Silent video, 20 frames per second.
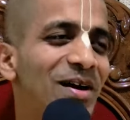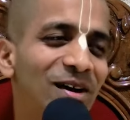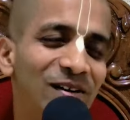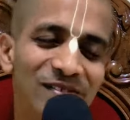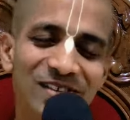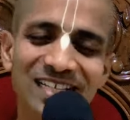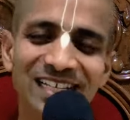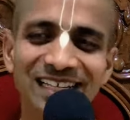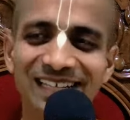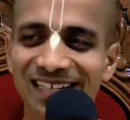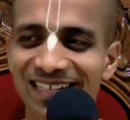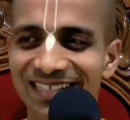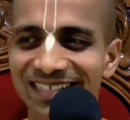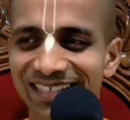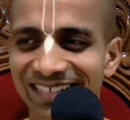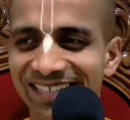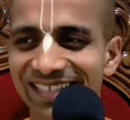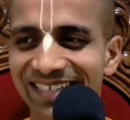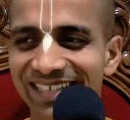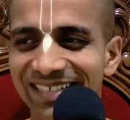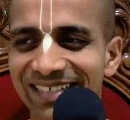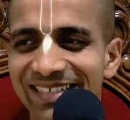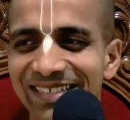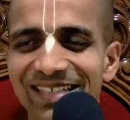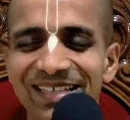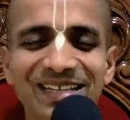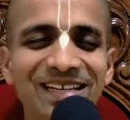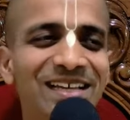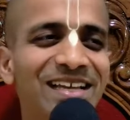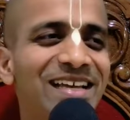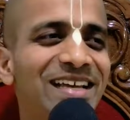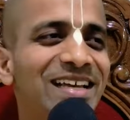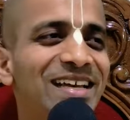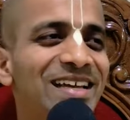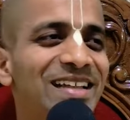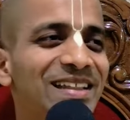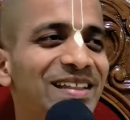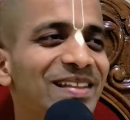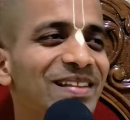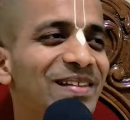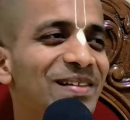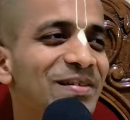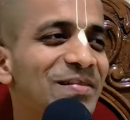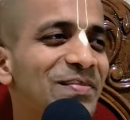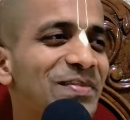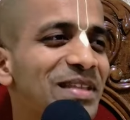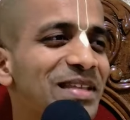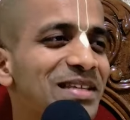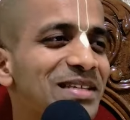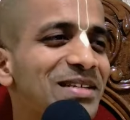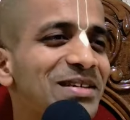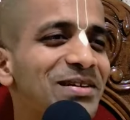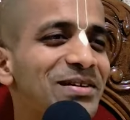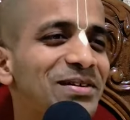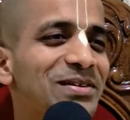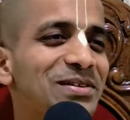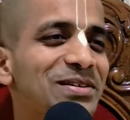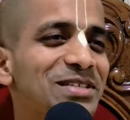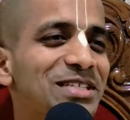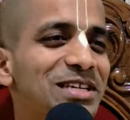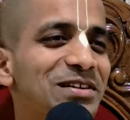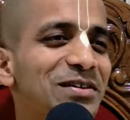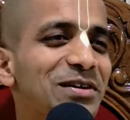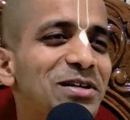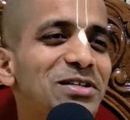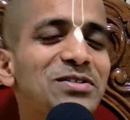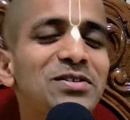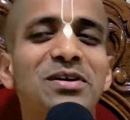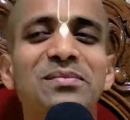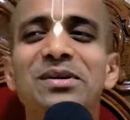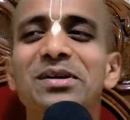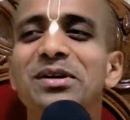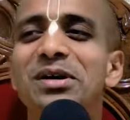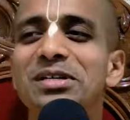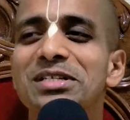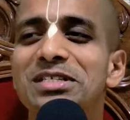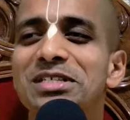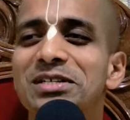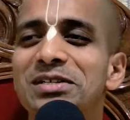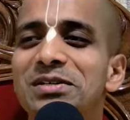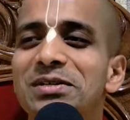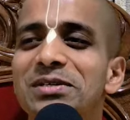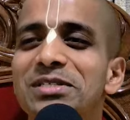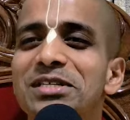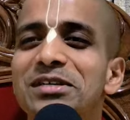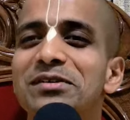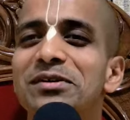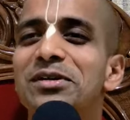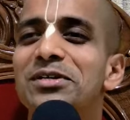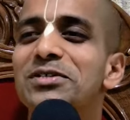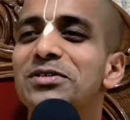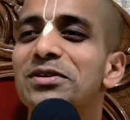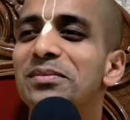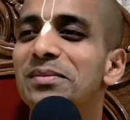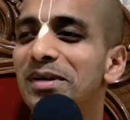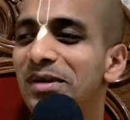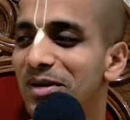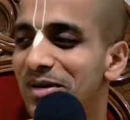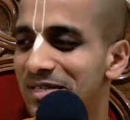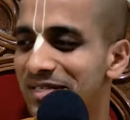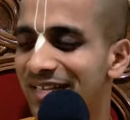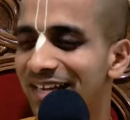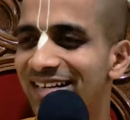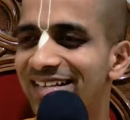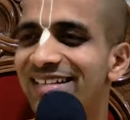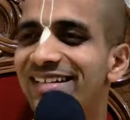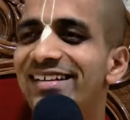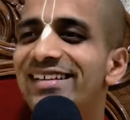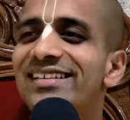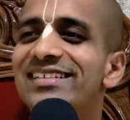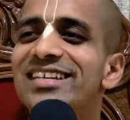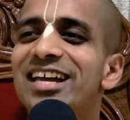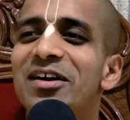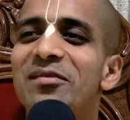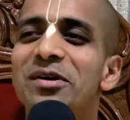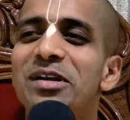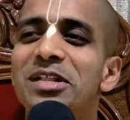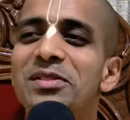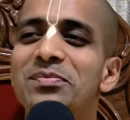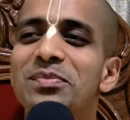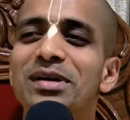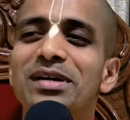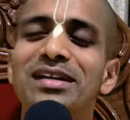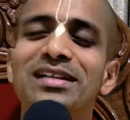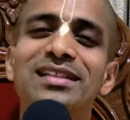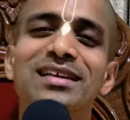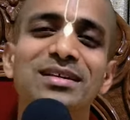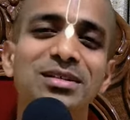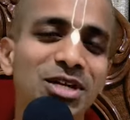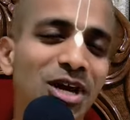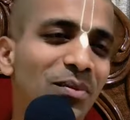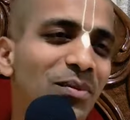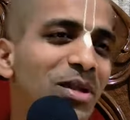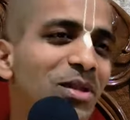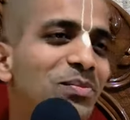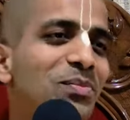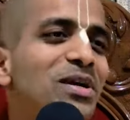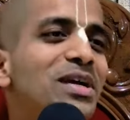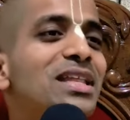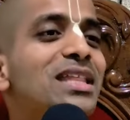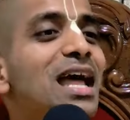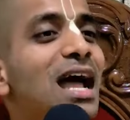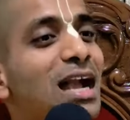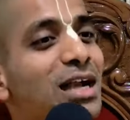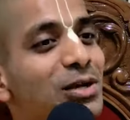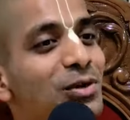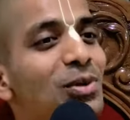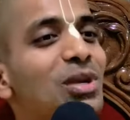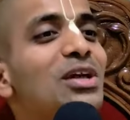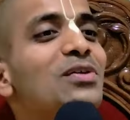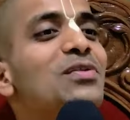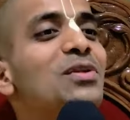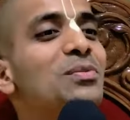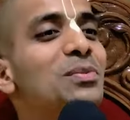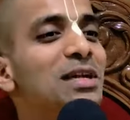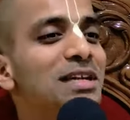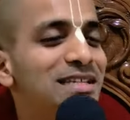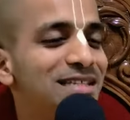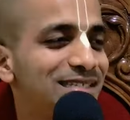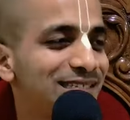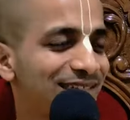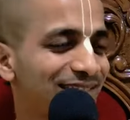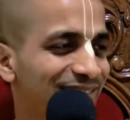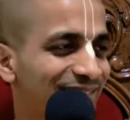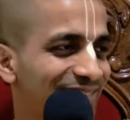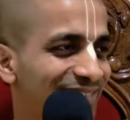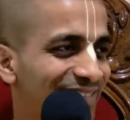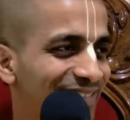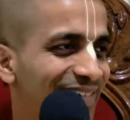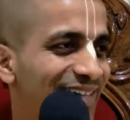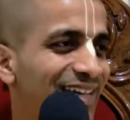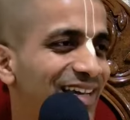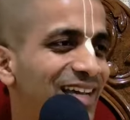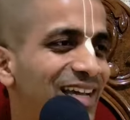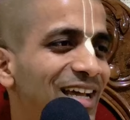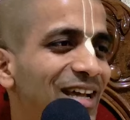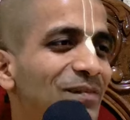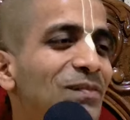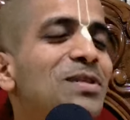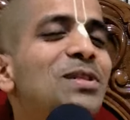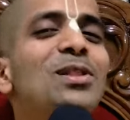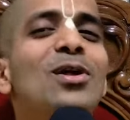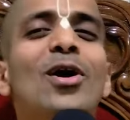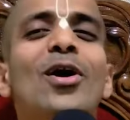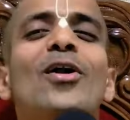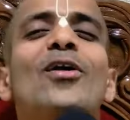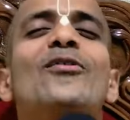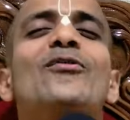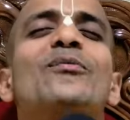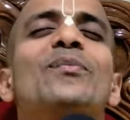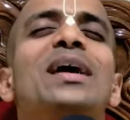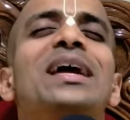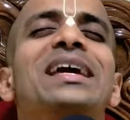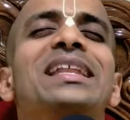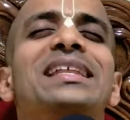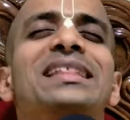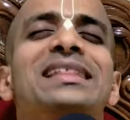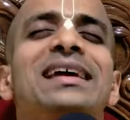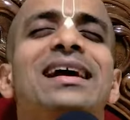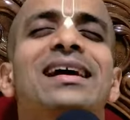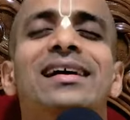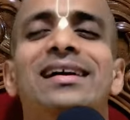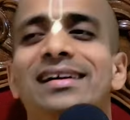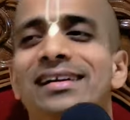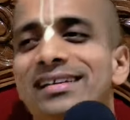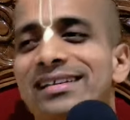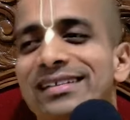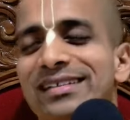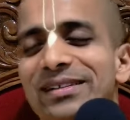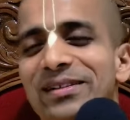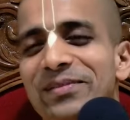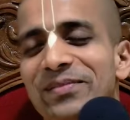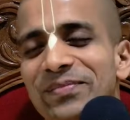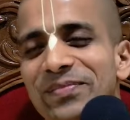Obviously, he didn't say that. So Jiva Goswami got to know, Jiva Goswami contacted Shyamanand Pandit, then Shyamanand Pandit had to leave the place. With a lot of pain in the heart,